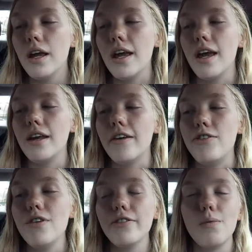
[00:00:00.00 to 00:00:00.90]
And if
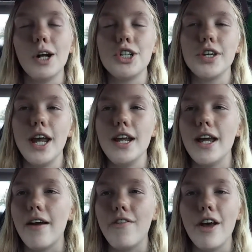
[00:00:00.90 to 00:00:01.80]
you ever watch as
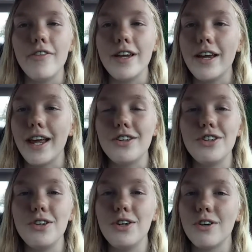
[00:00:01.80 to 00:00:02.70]
Katie, I have nothing
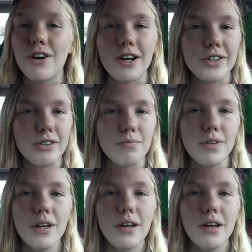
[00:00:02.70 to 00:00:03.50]
against you, you're awesome.